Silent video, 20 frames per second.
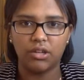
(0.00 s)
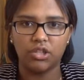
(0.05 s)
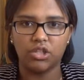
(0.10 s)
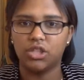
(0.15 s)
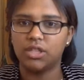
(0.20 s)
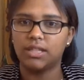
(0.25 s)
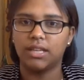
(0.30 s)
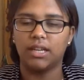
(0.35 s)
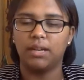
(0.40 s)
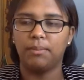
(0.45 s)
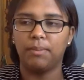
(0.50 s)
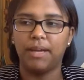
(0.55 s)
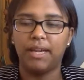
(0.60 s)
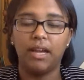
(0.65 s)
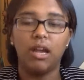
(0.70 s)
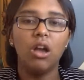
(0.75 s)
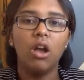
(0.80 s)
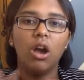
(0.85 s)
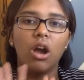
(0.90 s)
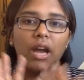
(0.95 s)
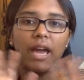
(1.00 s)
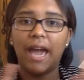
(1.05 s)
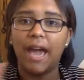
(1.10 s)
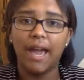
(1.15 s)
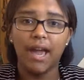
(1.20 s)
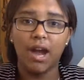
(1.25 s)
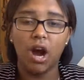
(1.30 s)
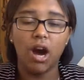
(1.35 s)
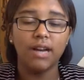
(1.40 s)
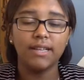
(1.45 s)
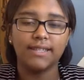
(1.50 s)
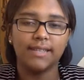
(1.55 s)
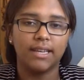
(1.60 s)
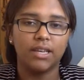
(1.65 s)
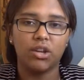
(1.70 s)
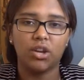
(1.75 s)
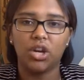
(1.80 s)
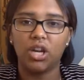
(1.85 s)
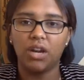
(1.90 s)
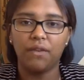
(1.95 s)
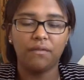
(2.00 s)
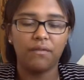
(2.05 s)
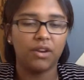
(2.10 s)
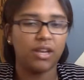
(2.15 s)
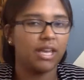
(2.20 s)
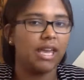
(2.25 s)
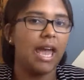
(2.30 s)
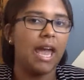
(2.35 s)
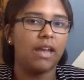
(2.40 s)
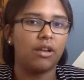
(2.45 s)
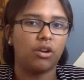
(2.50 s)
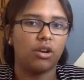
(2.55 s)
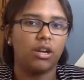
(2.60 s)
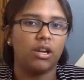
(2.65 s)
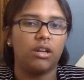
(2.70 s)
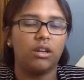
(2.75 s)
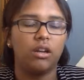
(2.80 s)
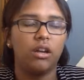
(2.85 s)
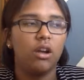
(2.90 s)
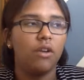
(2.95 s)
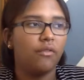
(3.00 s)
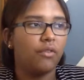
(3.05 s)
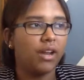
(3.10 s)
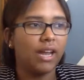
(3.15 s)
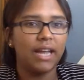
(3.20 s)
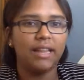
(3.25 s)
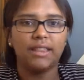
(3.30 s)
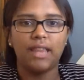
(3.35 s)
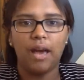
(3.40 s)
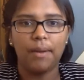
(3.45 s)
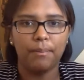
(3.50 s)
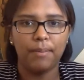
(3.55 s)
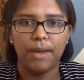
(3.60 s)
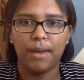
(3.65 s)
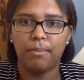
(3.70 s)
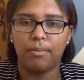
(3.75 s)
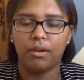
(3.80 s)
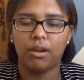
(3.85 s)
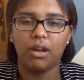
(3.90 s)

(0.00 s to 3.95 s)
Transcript: it's just going to be chaos, and you're going to forget that paper,